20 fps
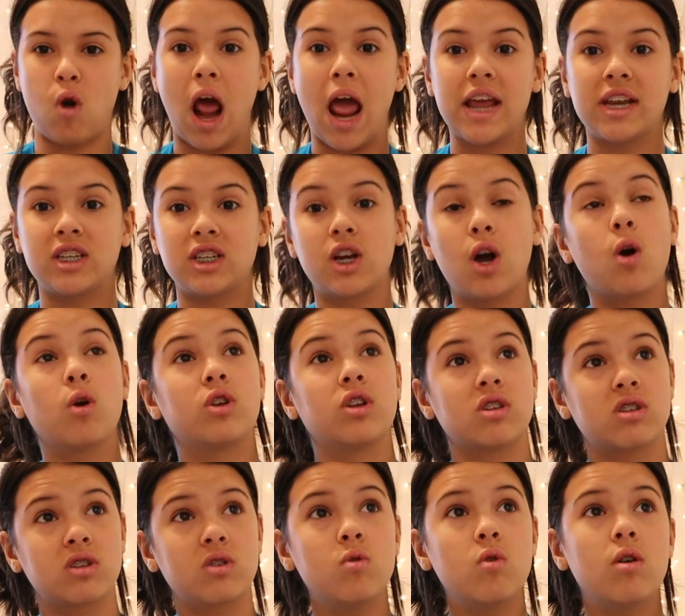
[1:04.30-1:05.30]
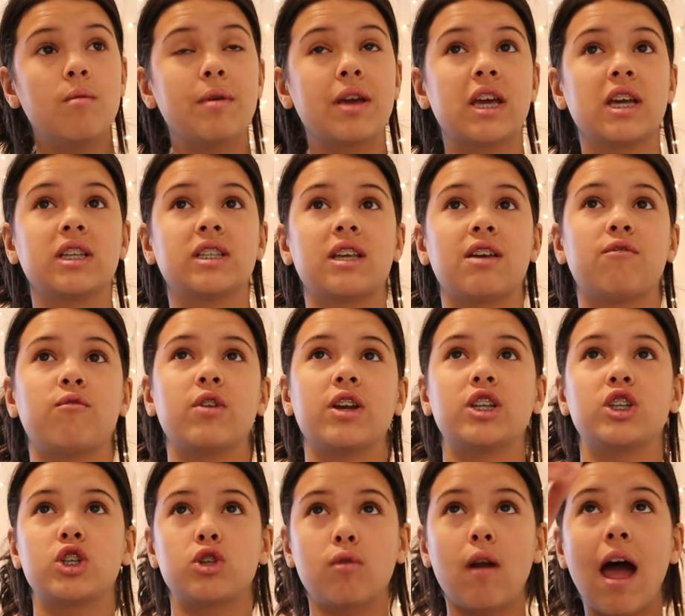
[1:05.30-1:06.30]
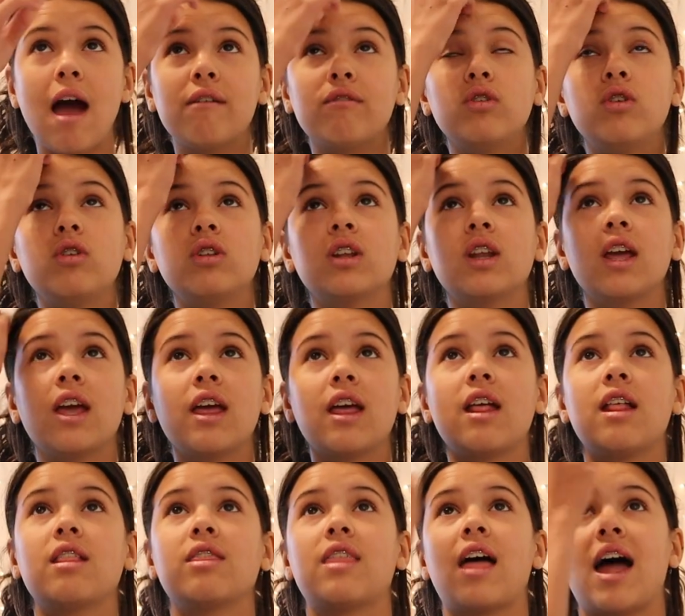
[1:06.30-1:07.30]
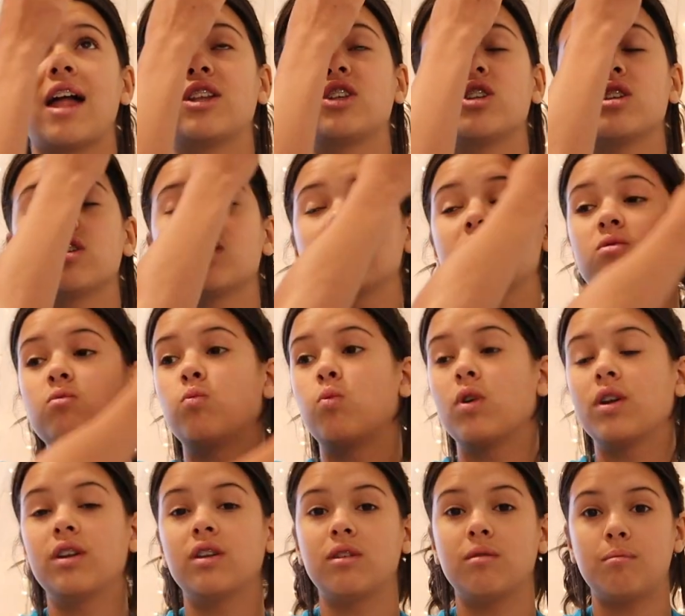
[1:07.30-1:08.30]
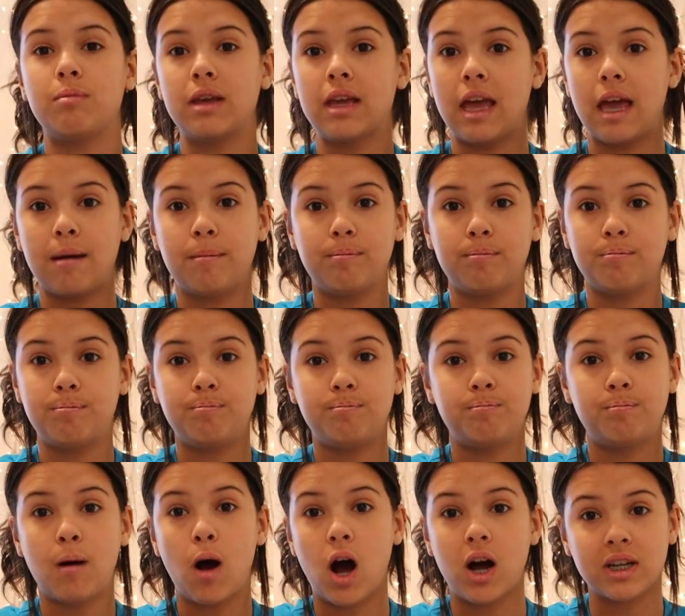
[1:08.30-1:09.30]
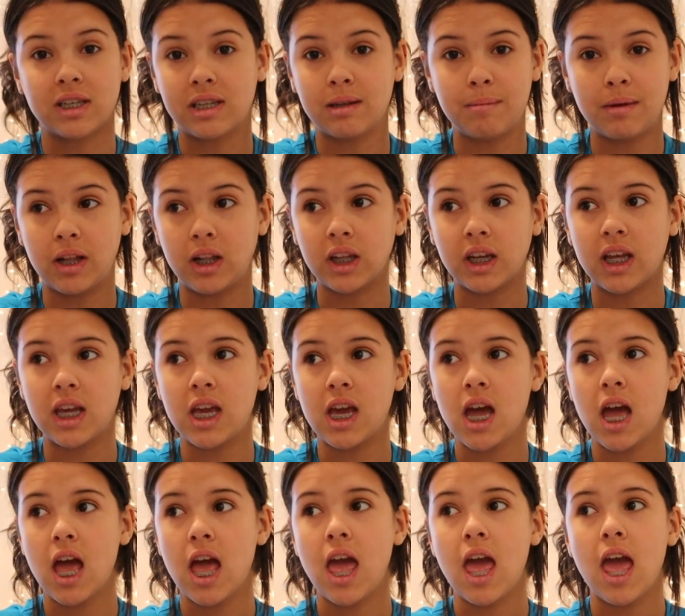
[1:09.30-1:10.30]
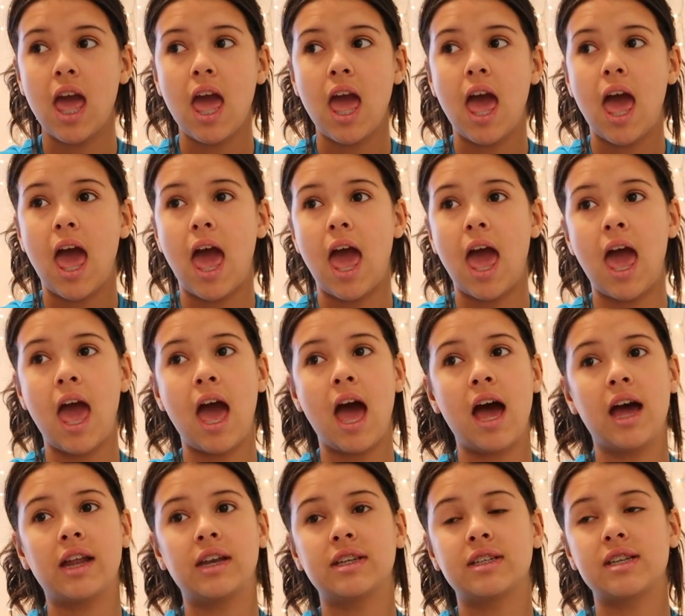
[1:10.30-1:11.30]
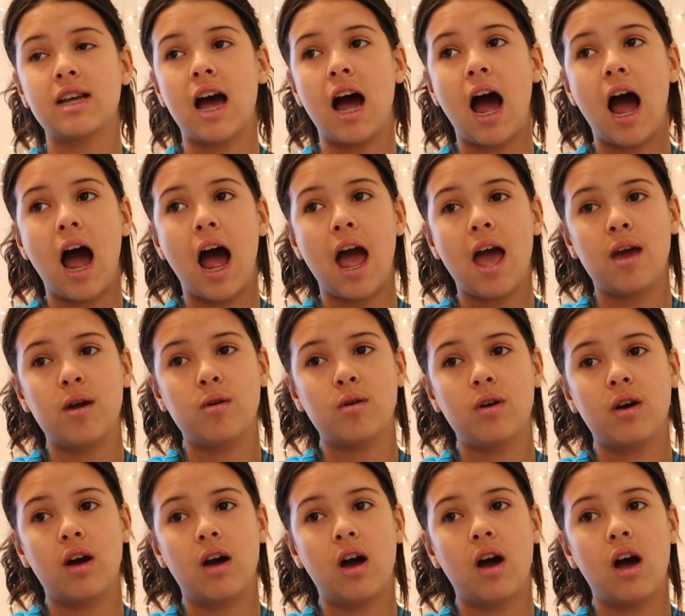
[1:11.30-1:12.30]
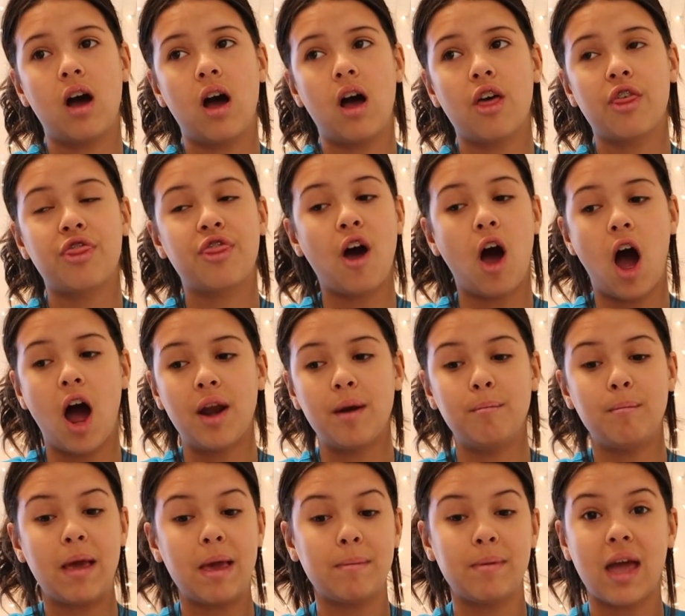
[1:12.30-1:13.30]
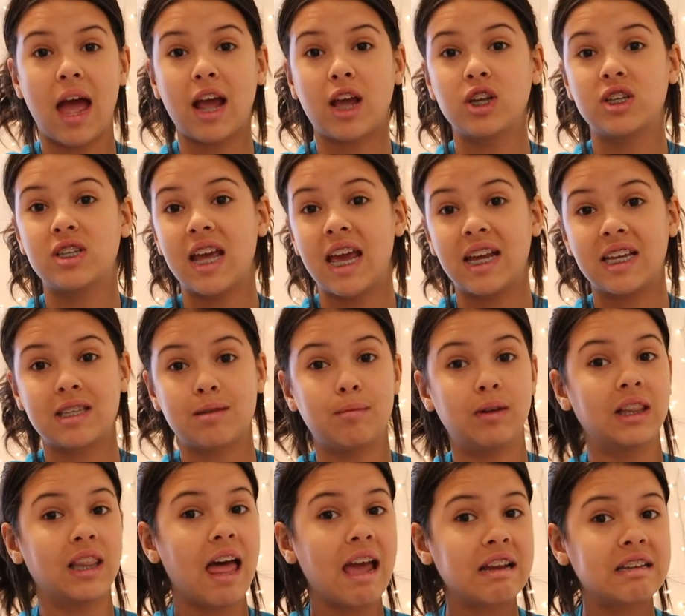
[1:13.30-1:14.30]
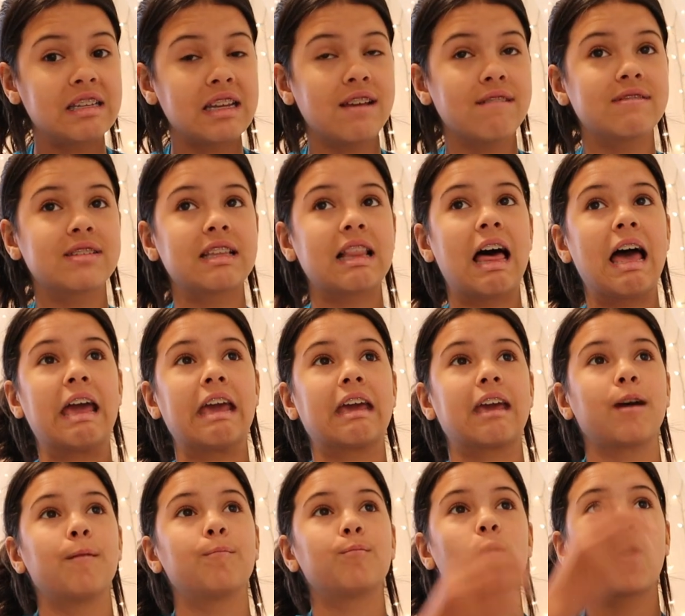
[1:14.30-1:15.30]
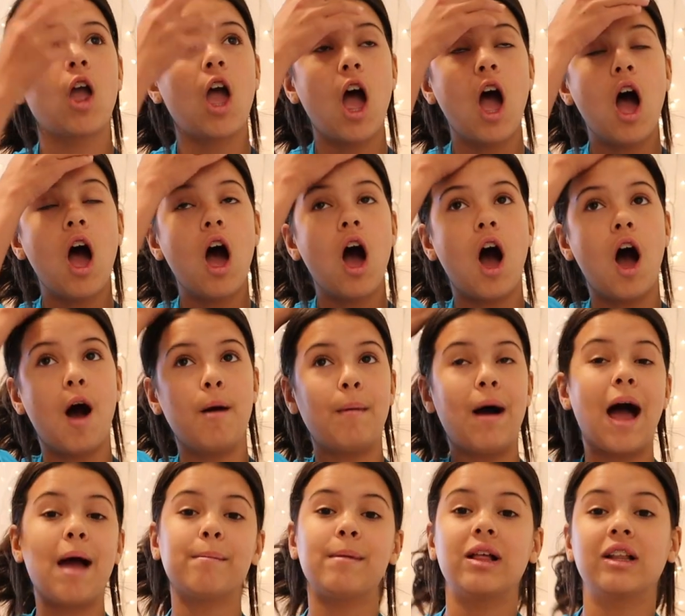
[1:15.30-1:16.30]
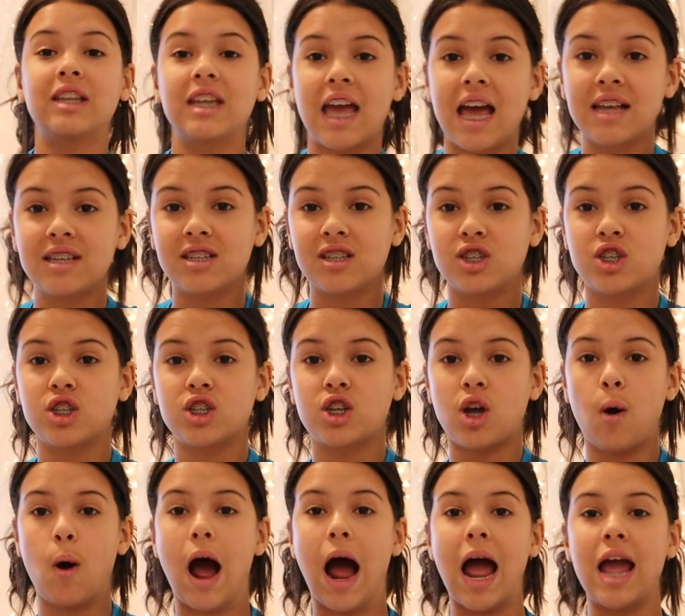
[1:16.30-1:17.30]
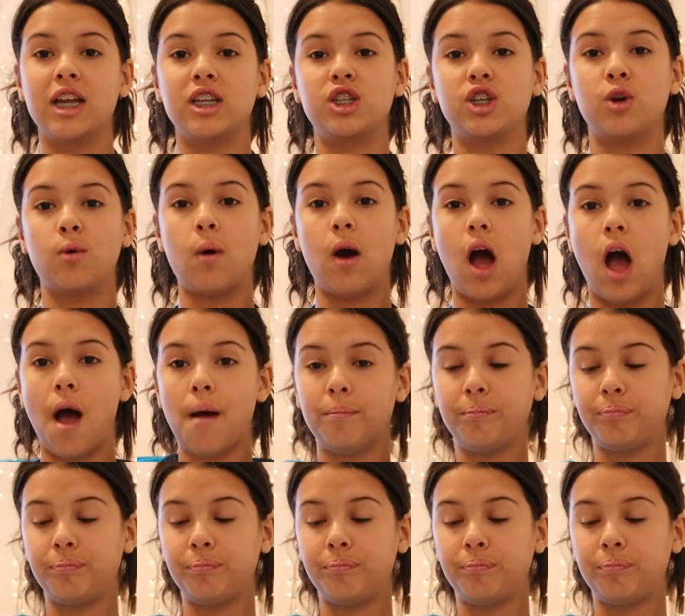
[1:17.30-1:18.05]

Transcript: right to go to school, because if we traveled, that just wouldn't be a possibility. And I thought maybe I could take some electives, like I'm LDS, and so I do